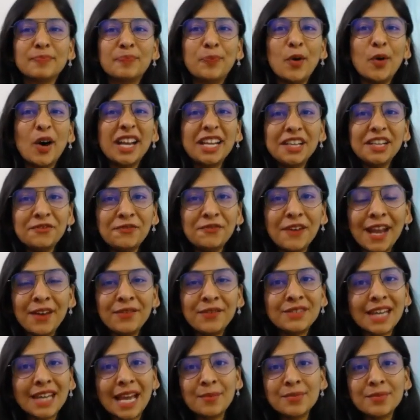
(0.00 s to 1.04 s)

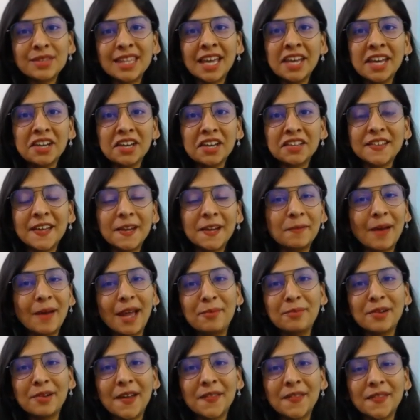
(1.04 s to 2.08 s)
0.5 times thinner than my
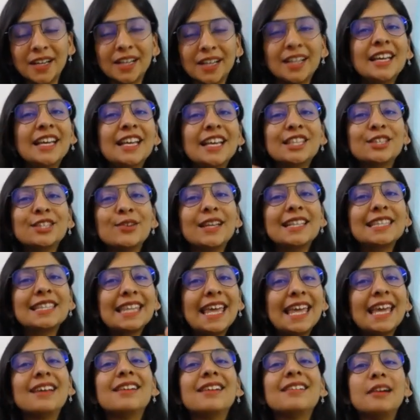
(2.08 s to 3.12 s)
brother so it's
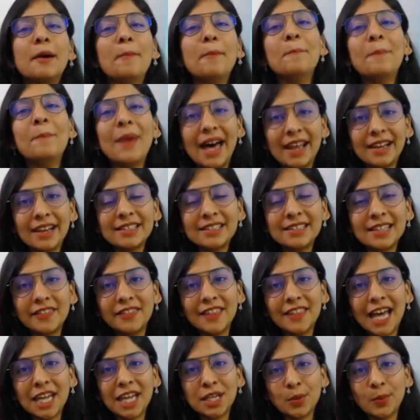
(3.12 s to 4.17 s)
like a comparison
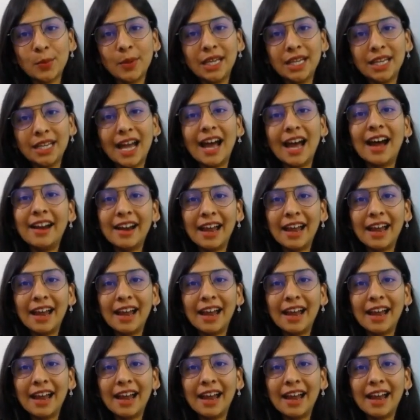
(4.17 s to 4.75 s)
that we are